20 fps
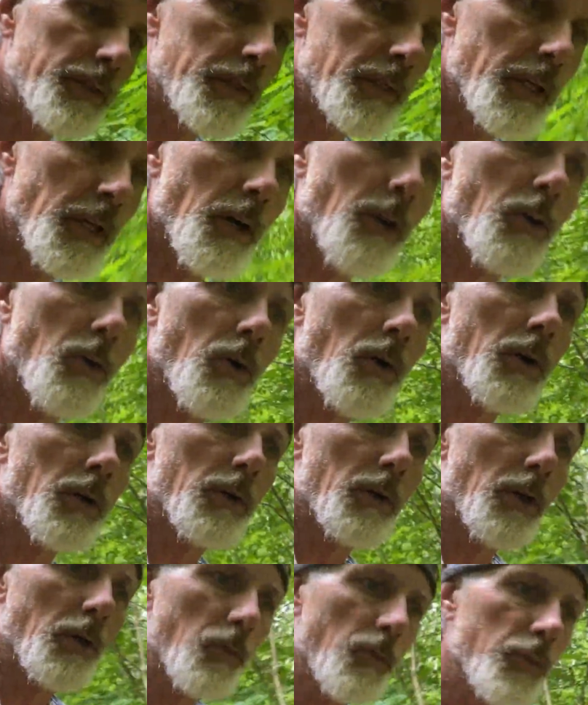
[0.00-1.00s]
go,
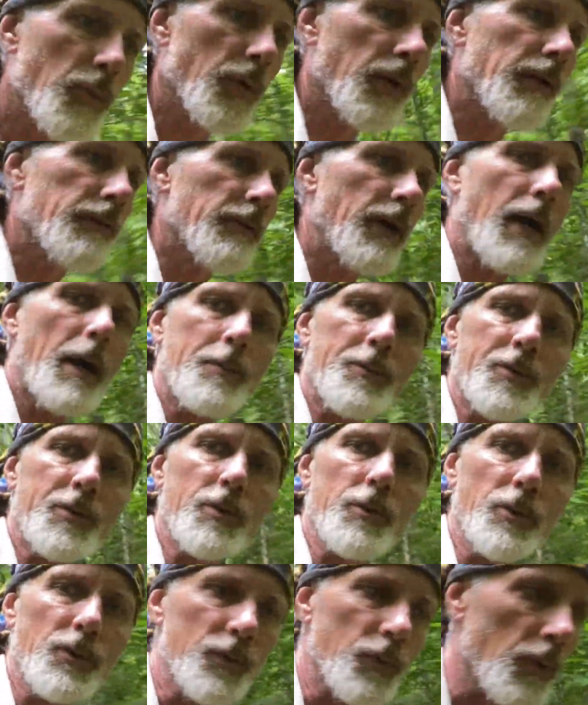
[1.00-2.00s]
along with whatever
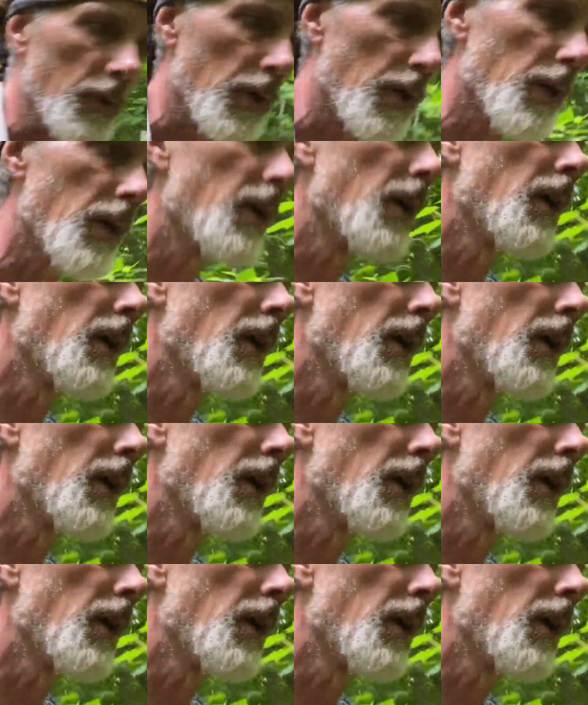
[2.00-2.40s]
obstacles were